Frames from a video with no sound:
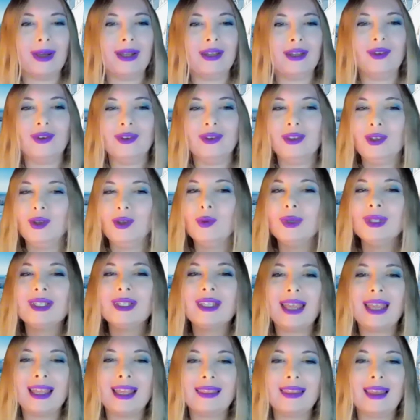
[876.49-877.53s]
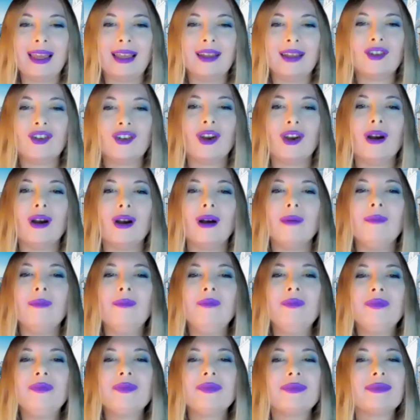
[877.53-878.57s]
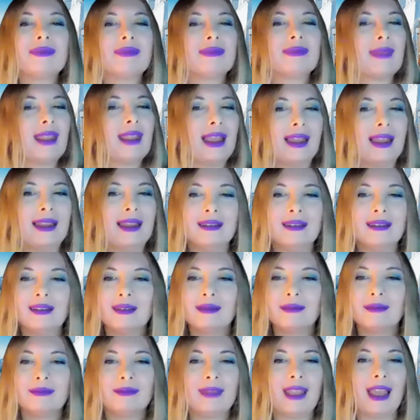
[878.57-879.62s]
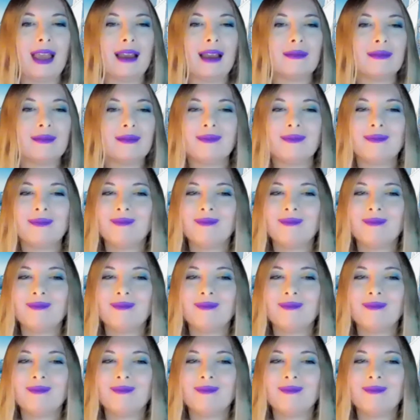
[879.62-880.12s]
When you will get that job, and yeah,